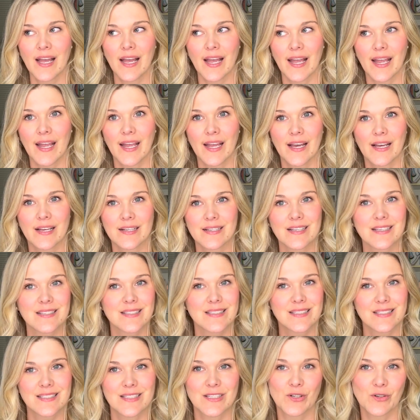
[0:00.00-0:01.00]
and
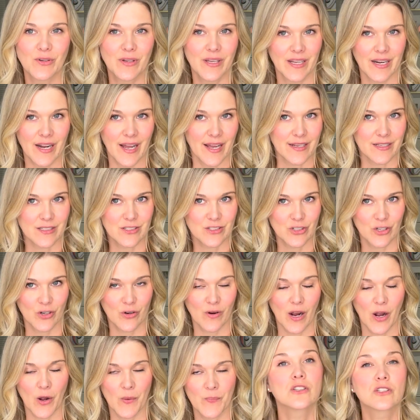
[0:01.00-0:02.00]
still get eggs to grow.